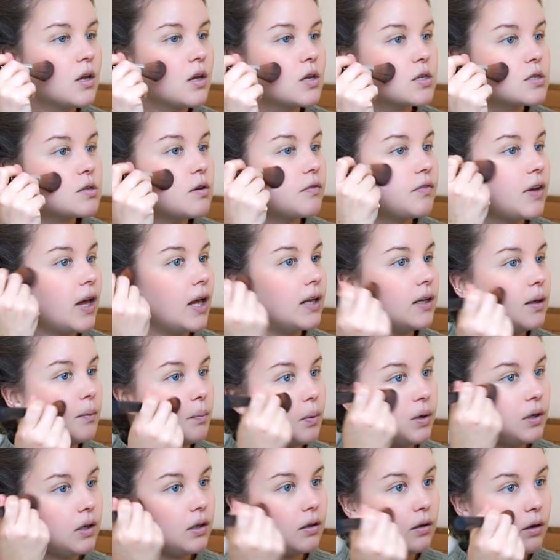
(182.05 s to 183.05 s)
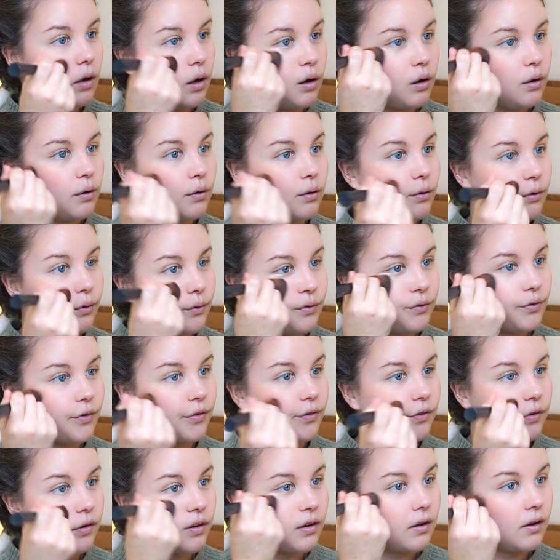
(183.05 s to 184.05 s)
So if anybody
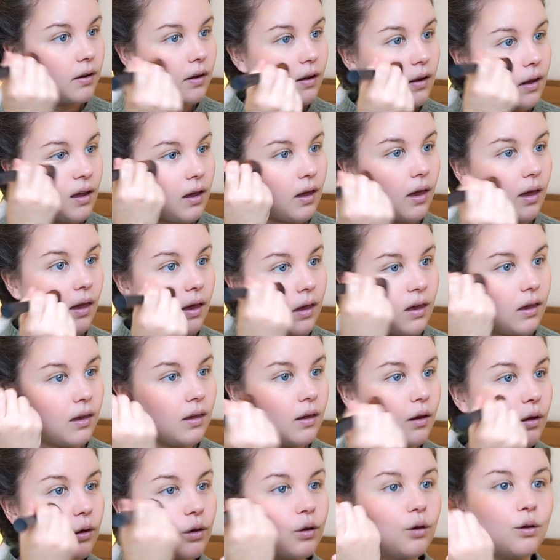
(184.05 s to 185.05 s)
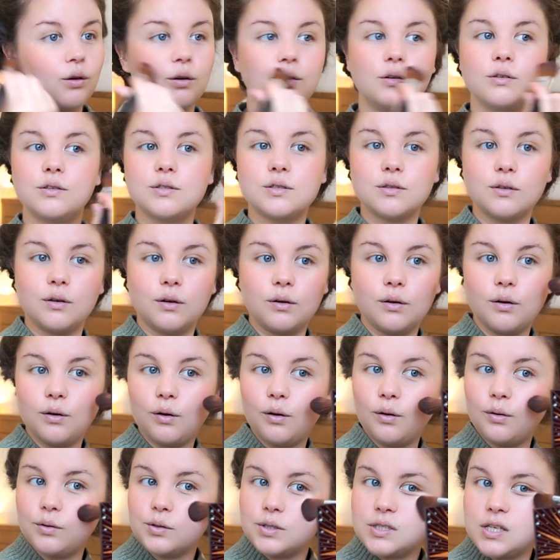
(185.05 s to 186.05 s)
knows a good
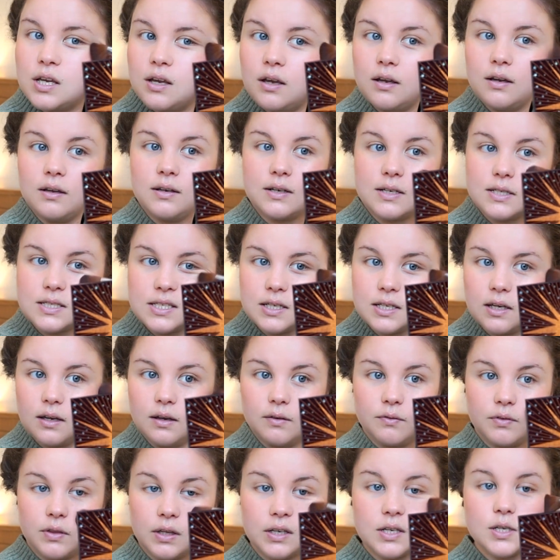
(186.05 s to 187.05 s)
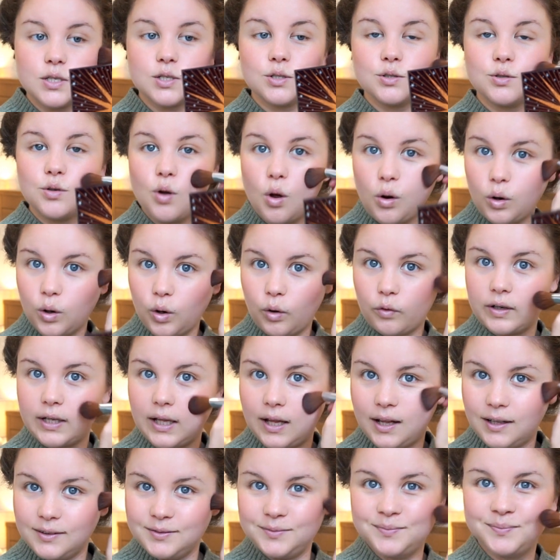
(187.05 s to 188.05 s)
alternative that is not
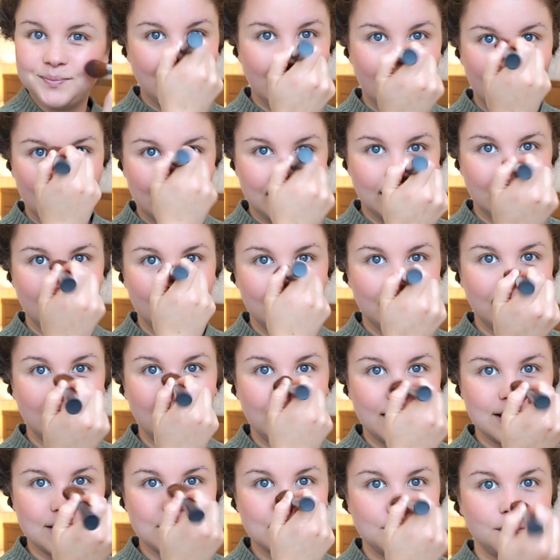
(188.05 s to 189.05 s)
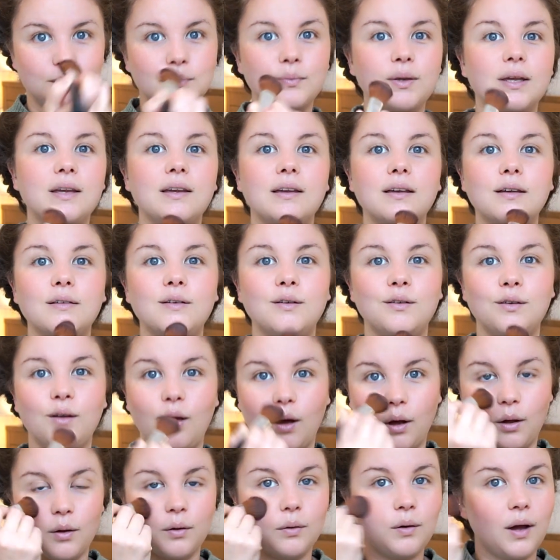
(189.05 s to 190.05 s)
L'Oreal, then let me
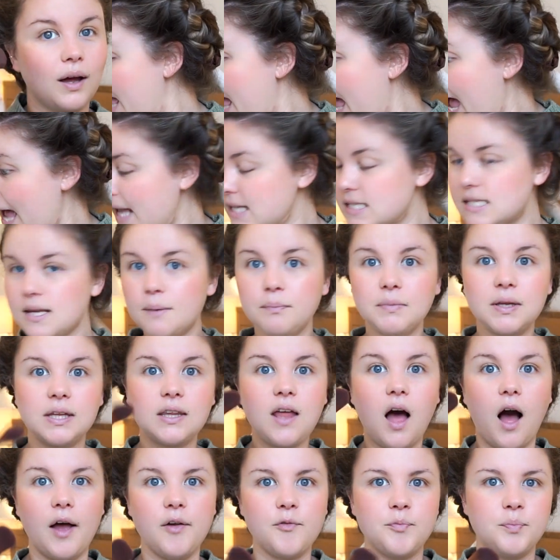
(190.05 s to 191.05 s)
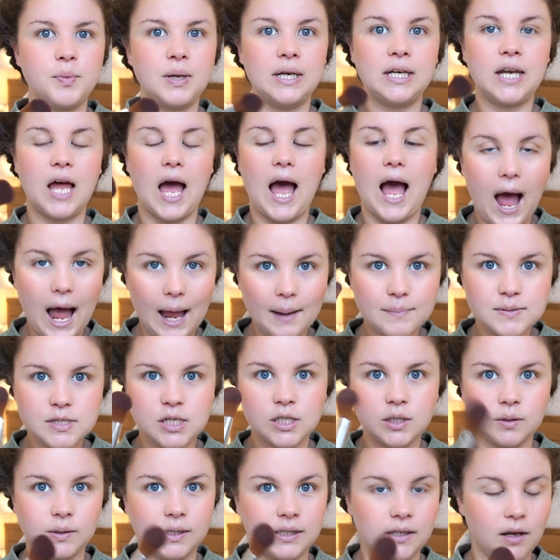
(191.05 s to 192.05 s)
know. And something that I've been
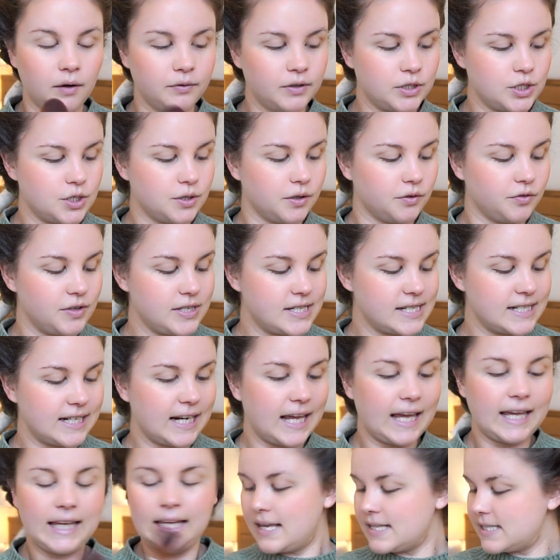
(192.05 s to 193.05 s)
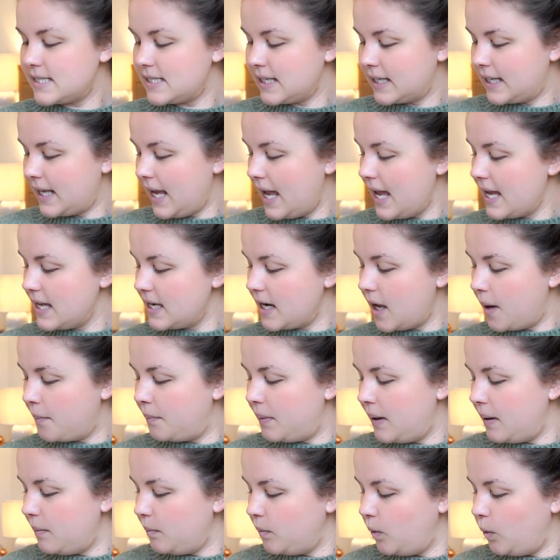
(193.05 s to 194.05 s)
absolutely loving doing recently is to get a
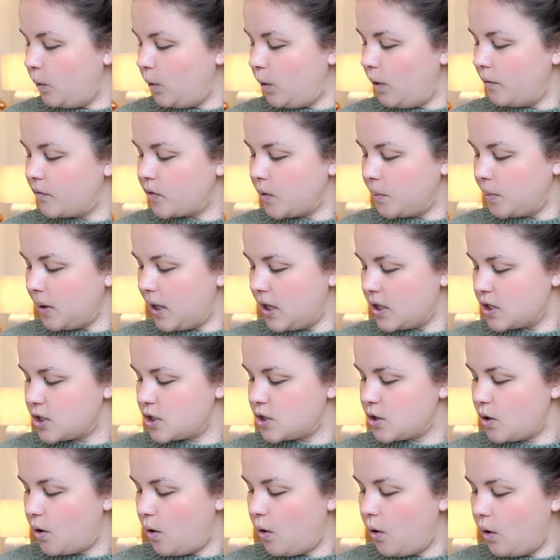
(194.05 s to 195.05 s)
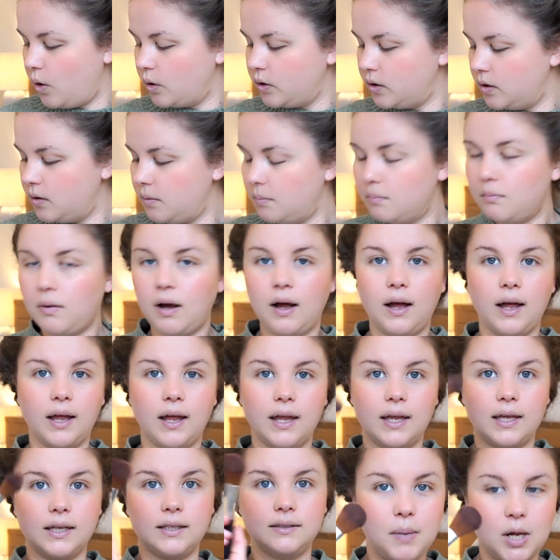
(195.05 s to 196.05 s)
bit more of the blush on
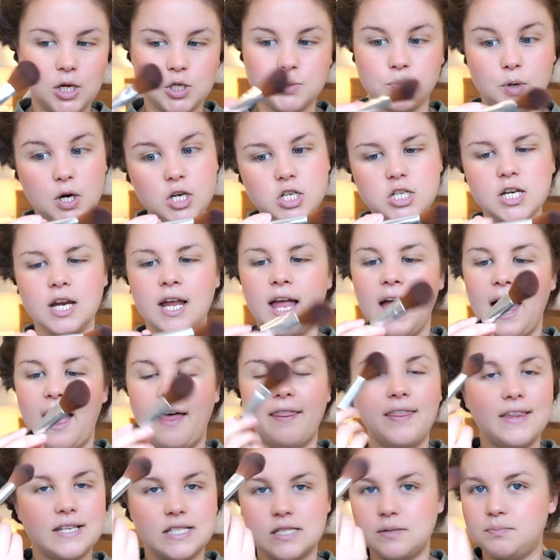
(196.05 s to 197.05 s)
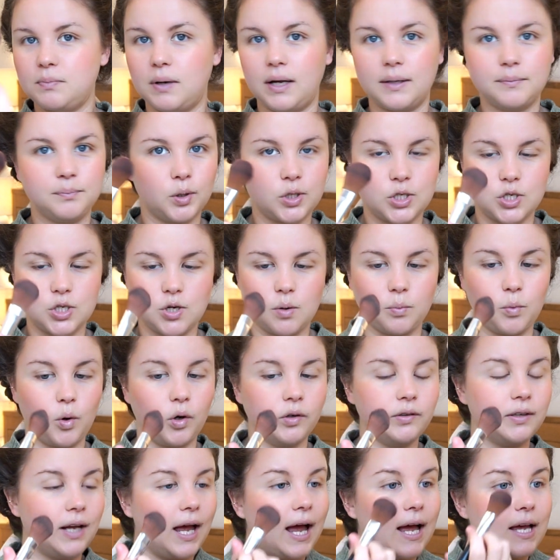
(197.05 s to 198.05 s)
my blush brush, and this is my Body Shop
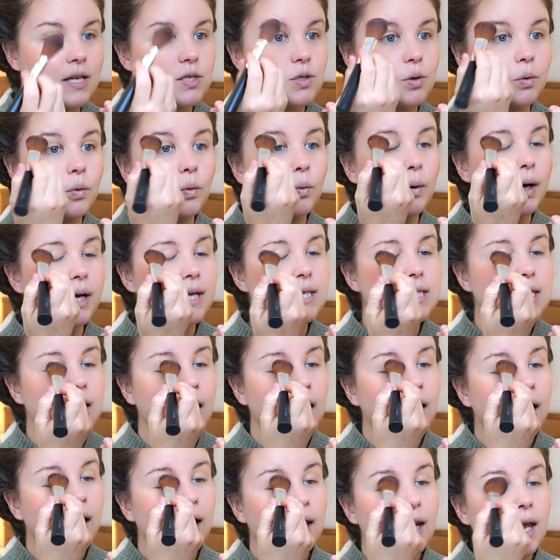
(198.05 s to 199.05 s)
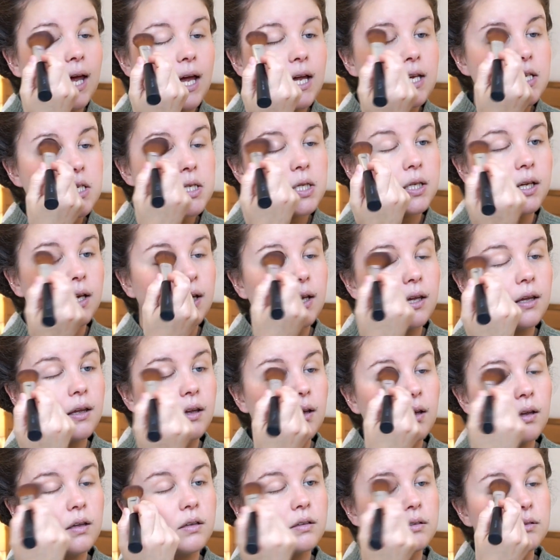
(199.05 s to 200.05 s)
one, as always, and
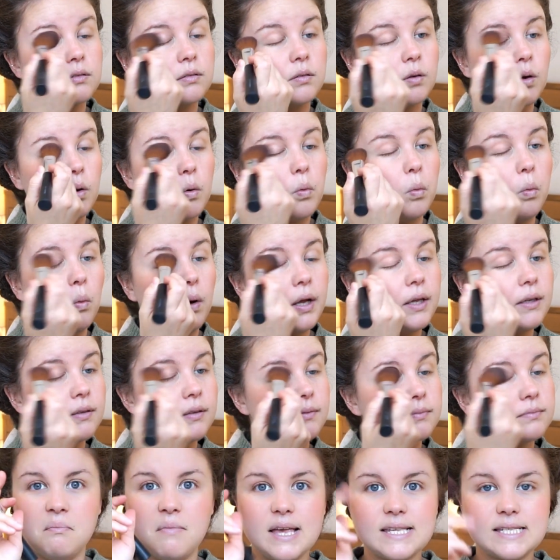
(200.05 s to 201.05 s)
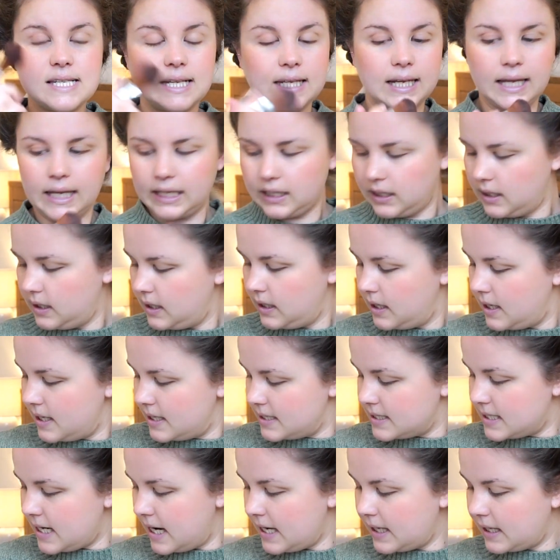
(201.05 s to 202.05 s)
actually, quite messily,
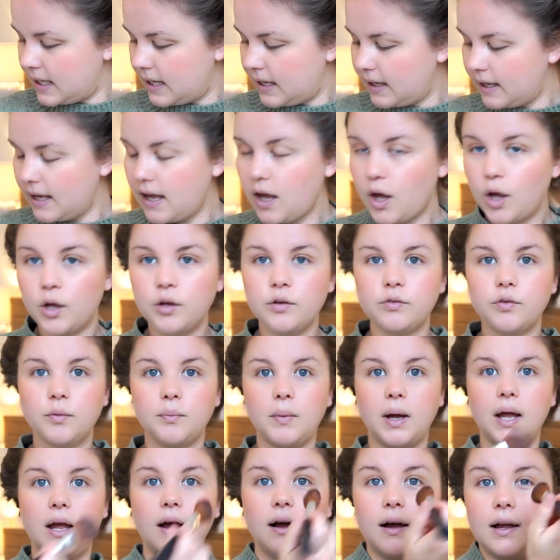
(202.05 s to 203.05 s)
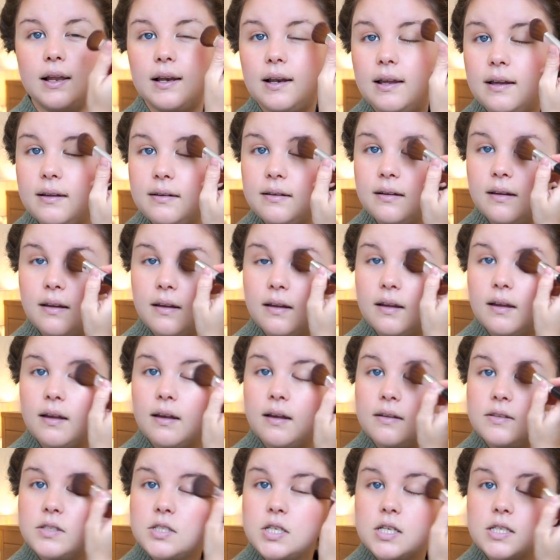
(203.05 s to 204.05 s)
taking it over my eyelid
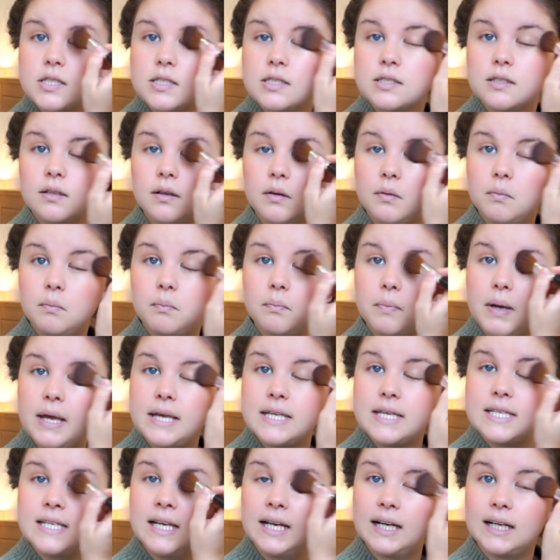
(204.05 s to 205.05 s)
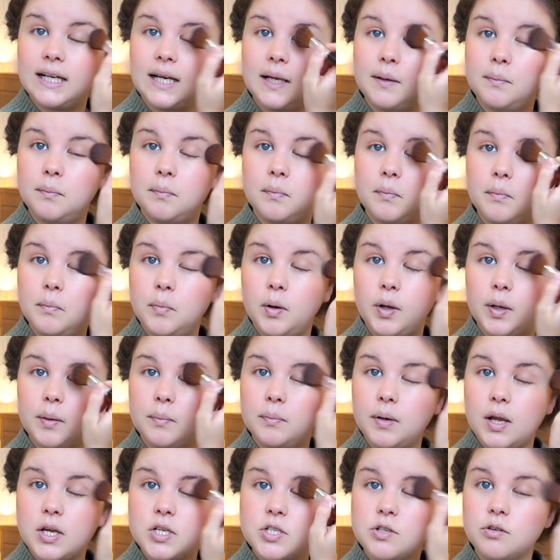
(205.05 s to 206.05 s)
and just basically putting
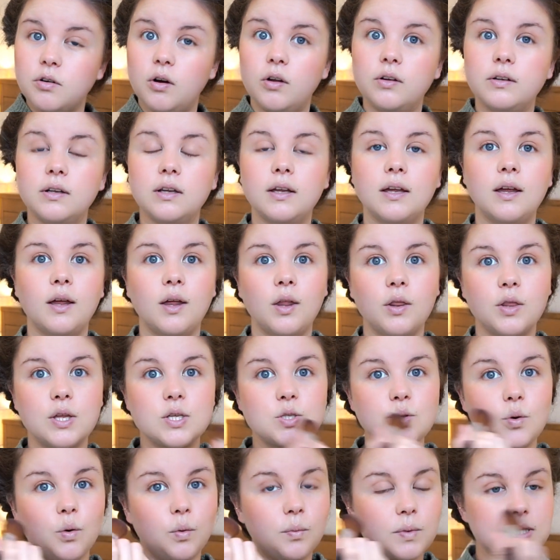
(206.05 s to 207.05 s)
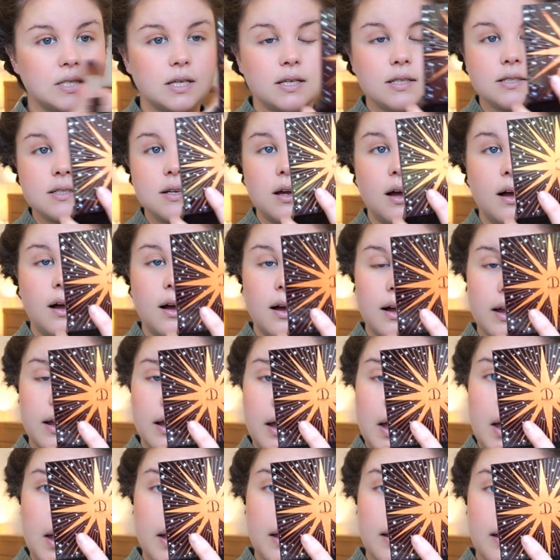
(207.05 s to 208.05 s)
blusher on this almost
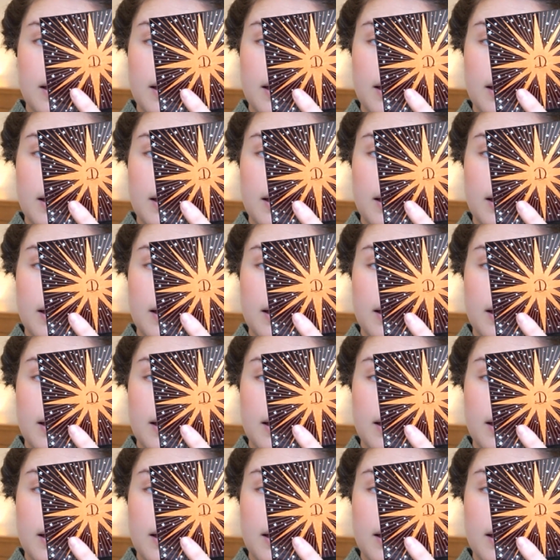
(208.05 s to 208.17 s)
entire